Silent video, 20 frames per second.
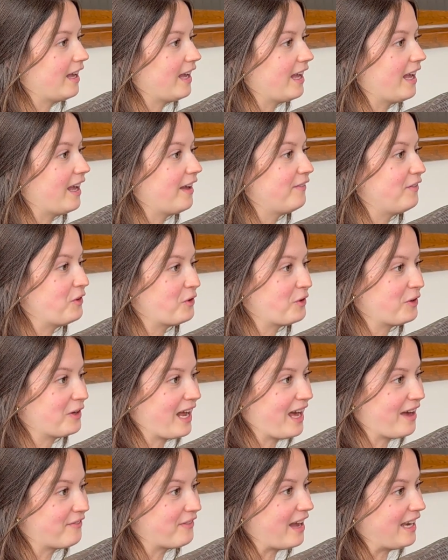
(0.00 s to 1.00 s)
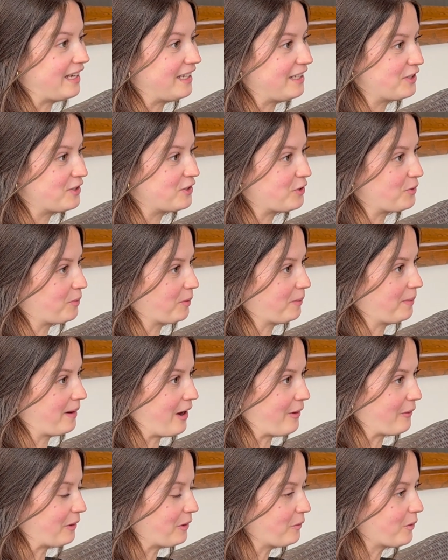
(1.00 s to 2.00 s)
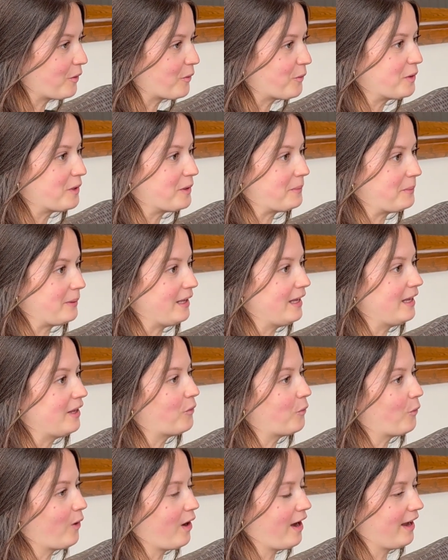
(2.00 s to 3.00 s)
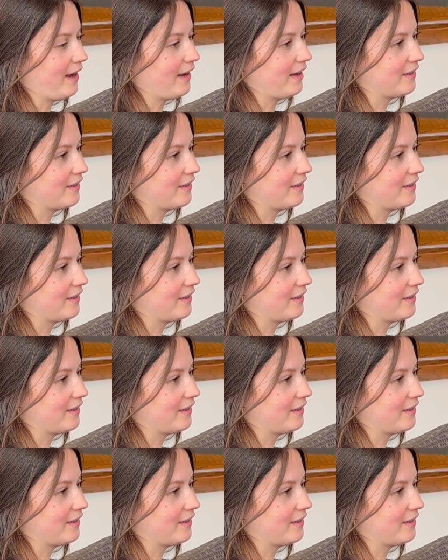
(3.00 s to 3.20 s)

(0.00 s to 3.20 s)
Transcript: If you could have any superpower, what would it be and why?